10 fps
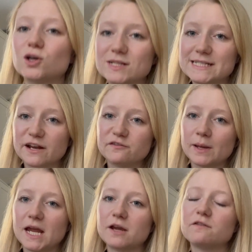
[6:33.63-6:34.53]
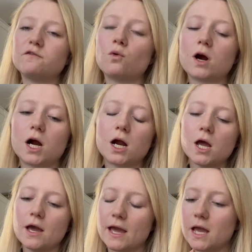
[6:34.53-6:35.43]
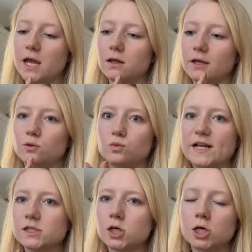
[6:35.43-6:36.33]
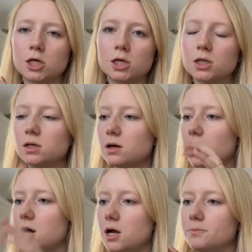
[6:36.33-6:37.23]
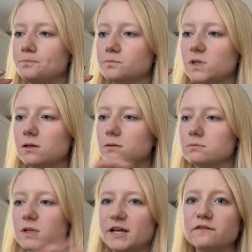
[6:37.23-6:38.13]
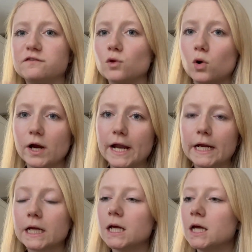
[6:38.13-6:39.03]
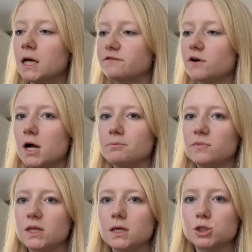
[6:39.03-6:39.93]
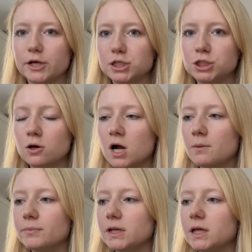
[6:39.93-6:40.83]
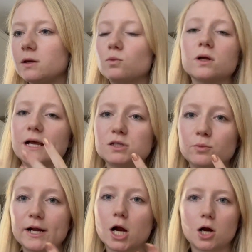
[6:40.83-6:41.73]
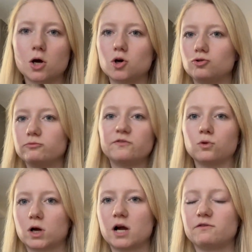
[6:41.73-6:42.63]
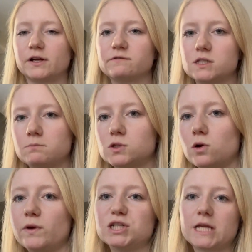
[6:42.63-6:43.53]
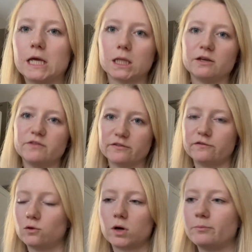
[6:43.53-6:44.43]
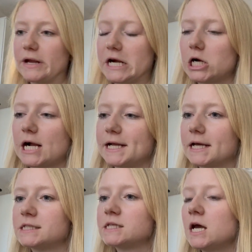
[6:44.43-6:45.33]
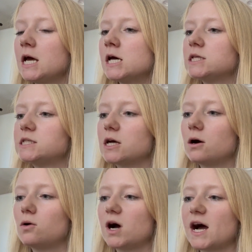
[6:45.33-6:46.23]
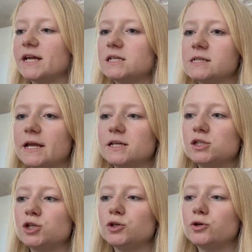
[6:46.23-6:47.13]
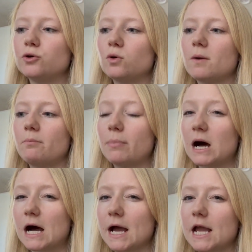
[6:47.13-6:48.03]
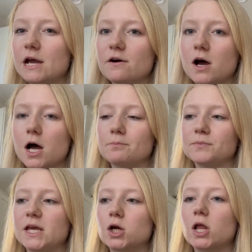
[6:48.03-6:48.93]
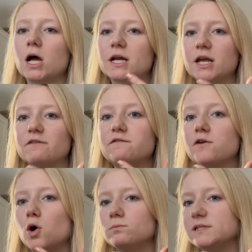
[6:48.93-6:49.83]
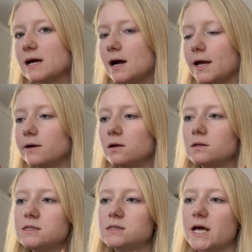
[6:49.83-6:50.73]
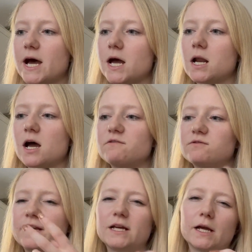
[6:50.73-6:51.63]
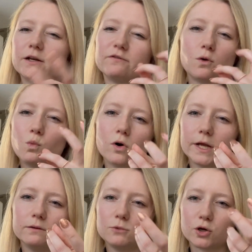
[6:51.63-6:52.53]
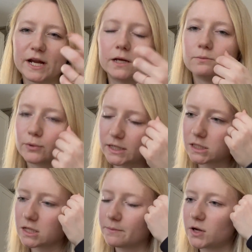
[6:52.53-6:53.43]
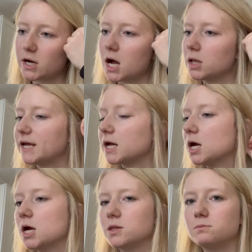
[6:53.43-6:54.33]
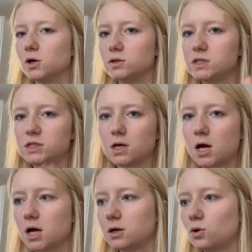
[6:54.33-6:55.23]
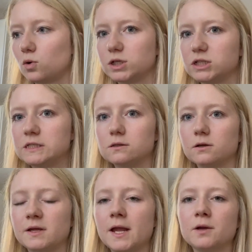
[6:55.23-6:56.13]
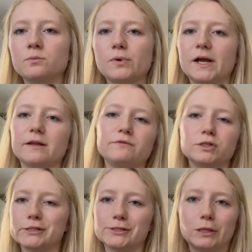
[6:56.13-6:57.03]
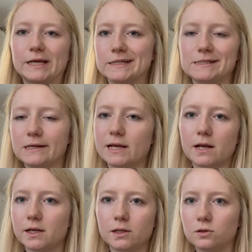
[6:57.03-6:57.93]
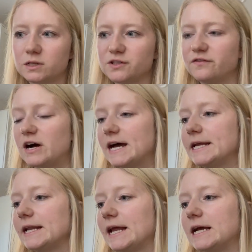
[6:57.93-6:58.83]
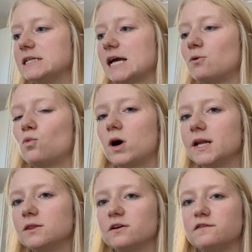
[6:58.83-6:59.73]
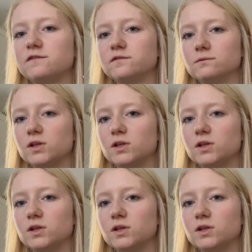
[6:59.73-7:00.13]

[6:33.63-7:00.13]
instead of paying for a like rental like flooring from the trade show company, we're allowed to bring our own floor covering of some sort. We just can't leave the floor bare, I guess. So I decided to buy interlocking foam tiles that have like kind of a wood grain print to them. They're not like the most gorgeous looking, but if you're just glancing at it, it looks fine. And I wanted the